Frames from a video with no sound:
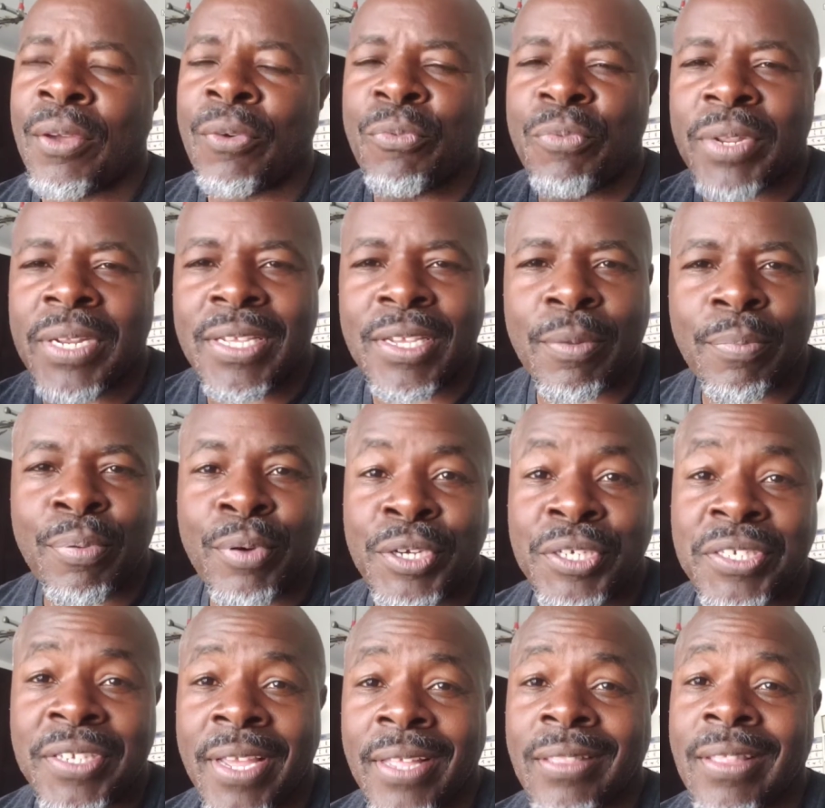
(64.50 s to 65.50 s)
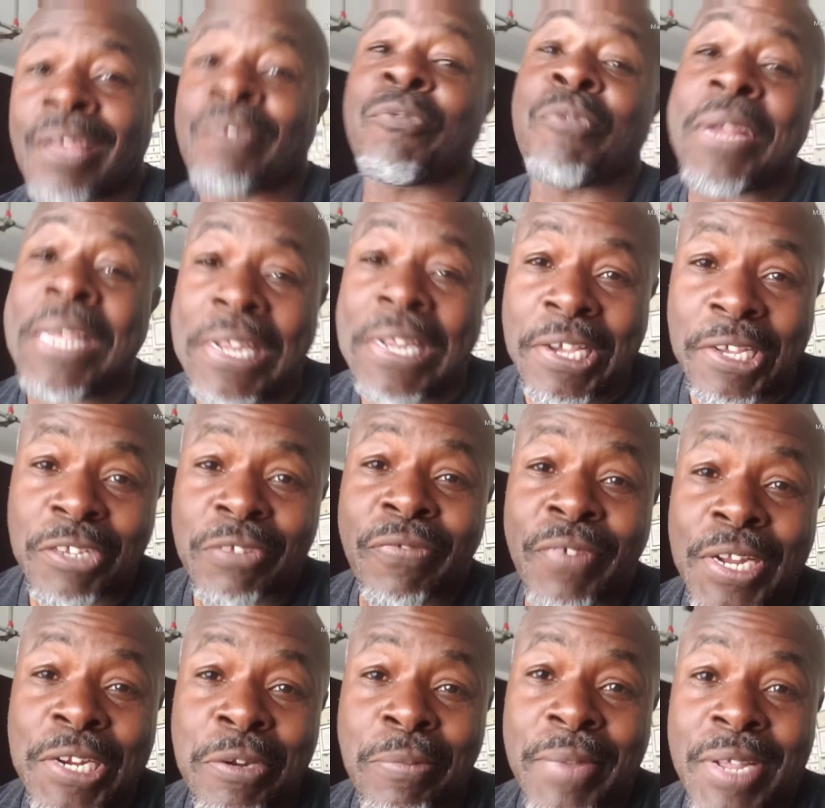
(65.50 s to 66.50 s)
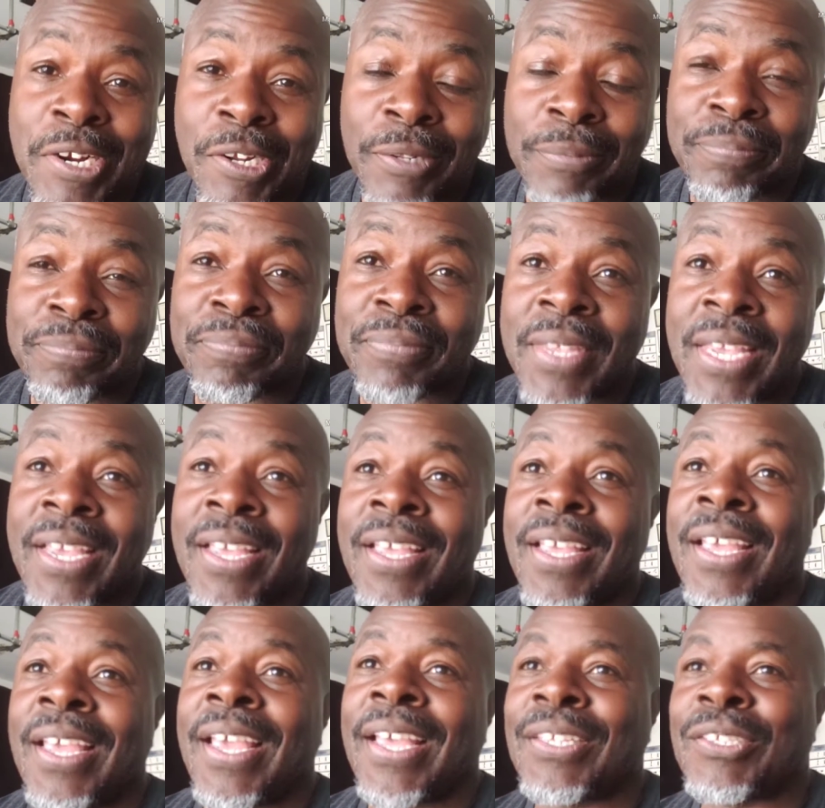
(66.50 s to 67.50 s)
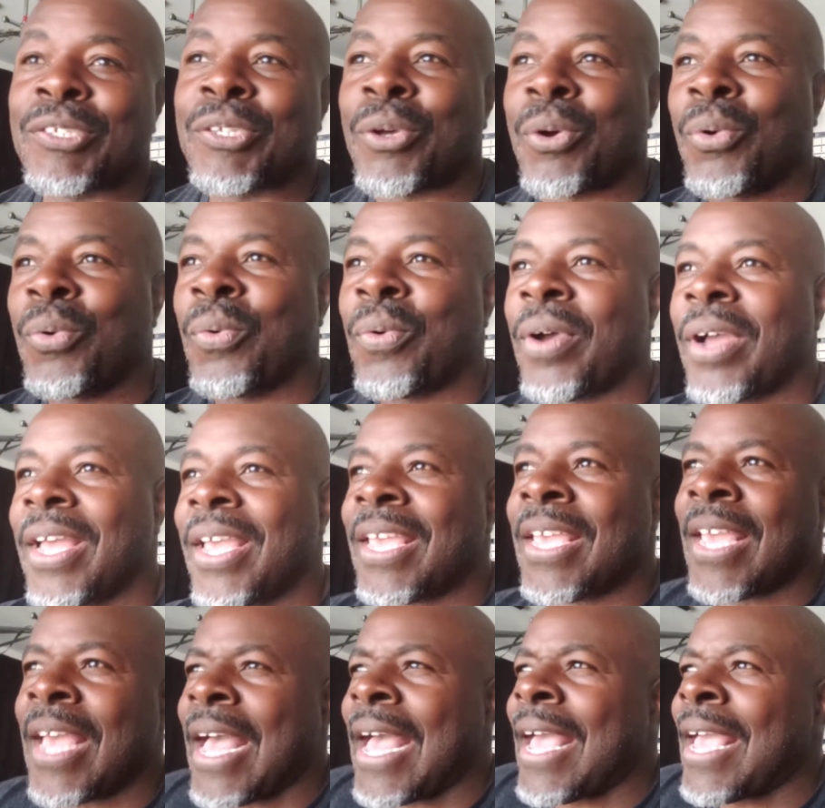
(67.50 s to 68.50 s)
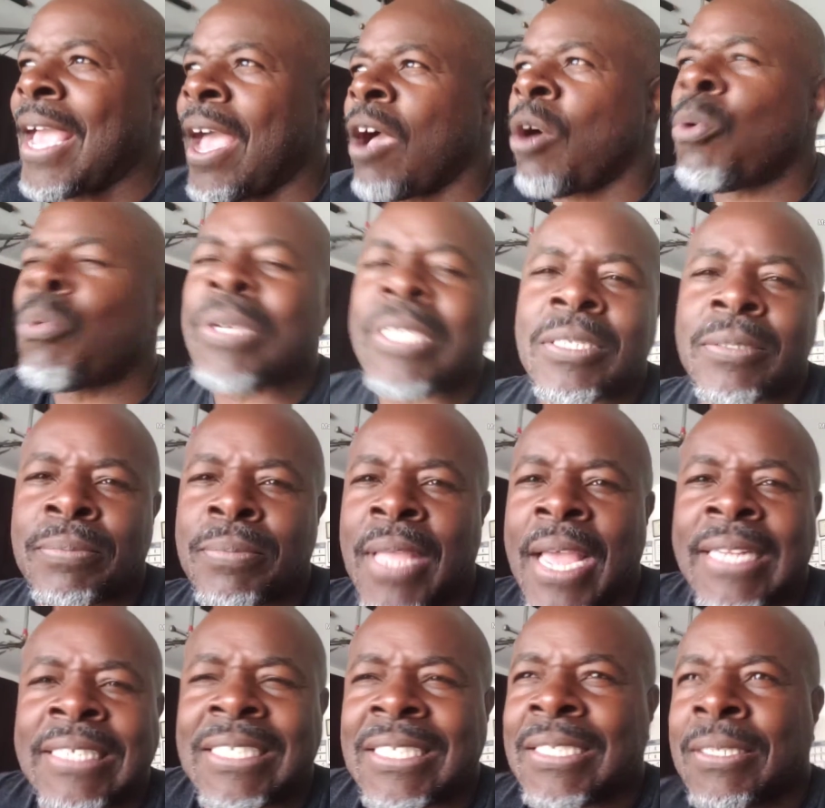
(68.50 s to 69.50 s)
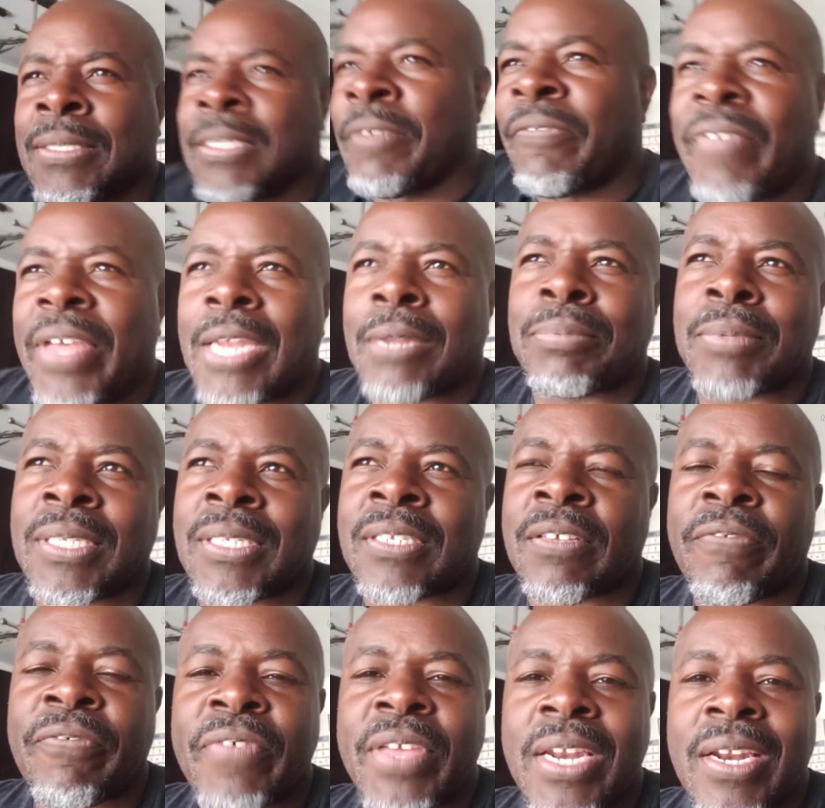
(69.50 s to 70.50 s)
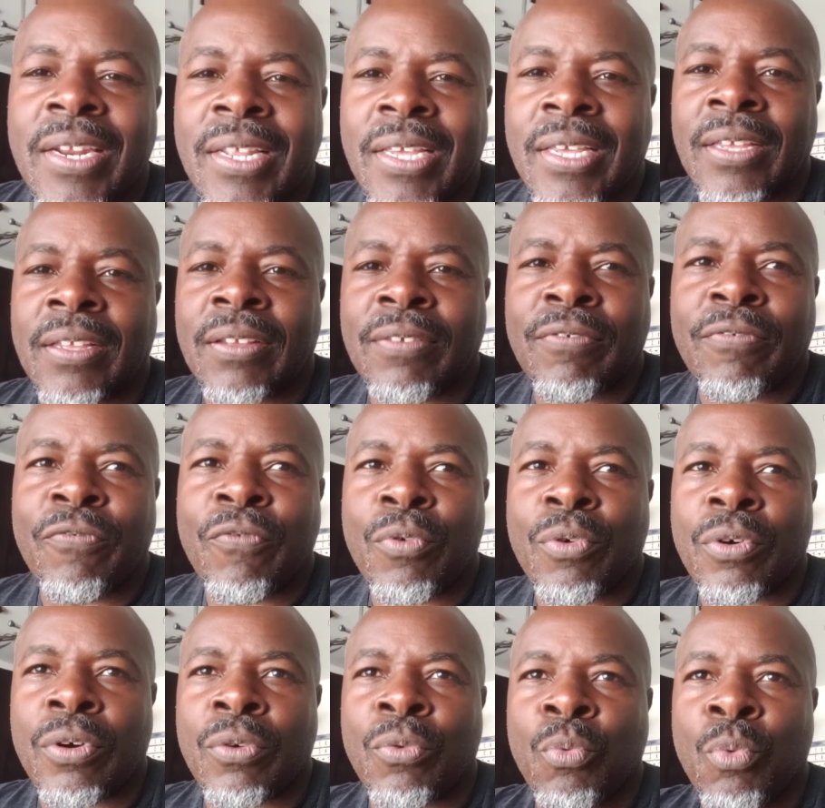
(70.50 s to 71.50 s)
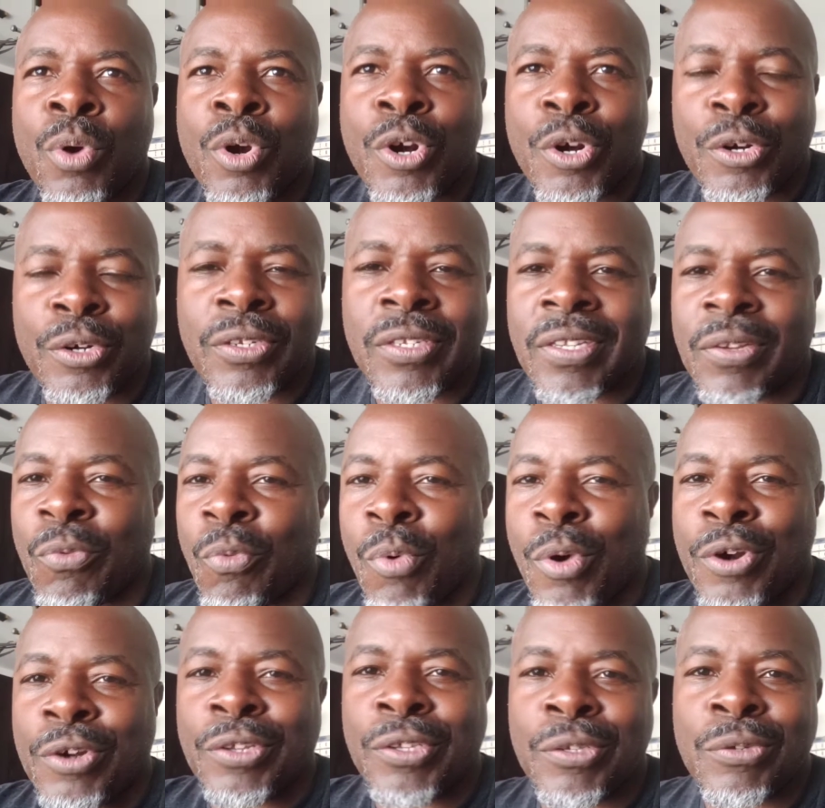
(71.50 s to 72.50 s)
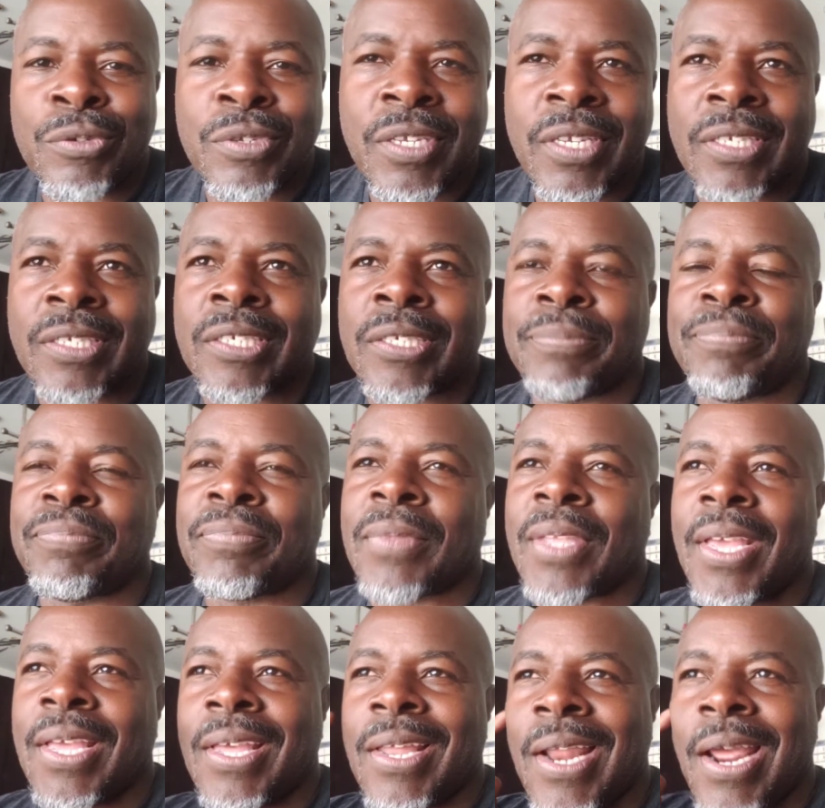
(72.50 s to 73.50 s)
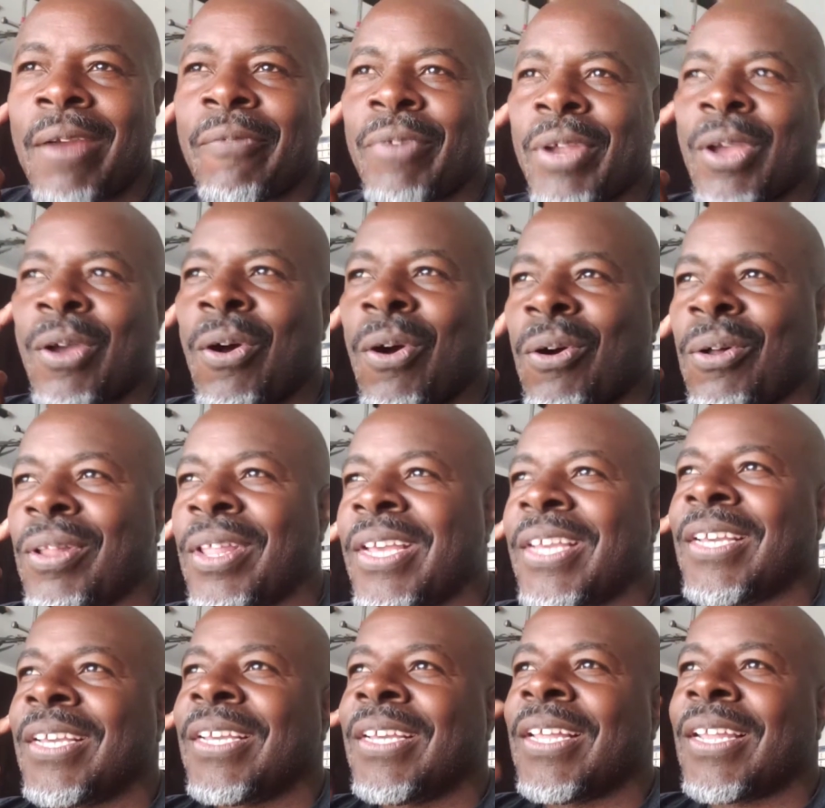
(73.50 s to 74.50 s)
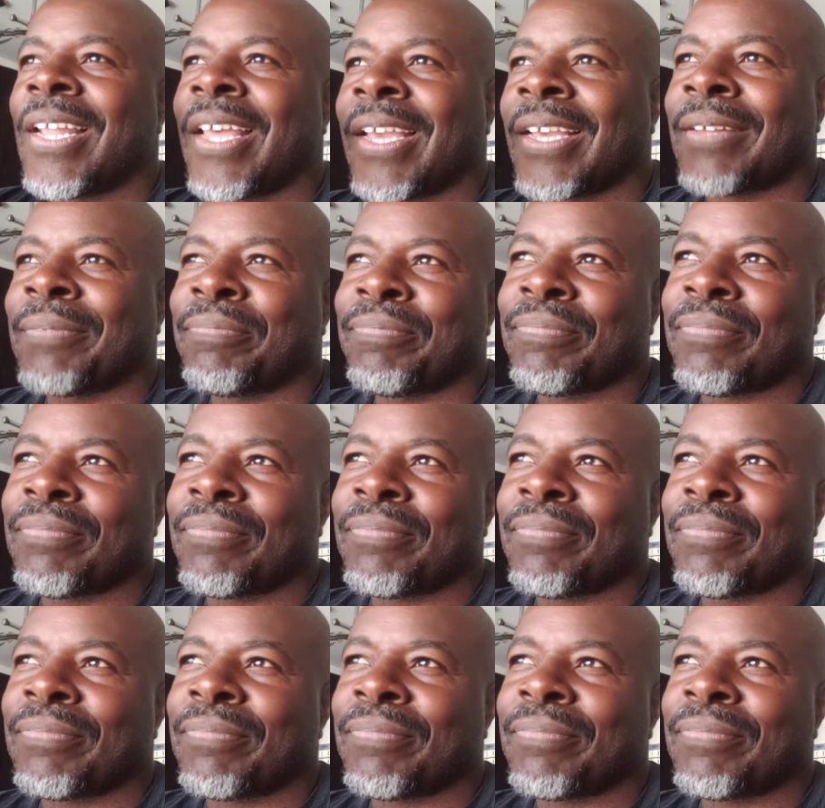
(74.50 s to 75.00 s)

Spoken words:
really appreciate that reading is fundamental. And so I just developed this affinity for words and word usage. And I recall, like,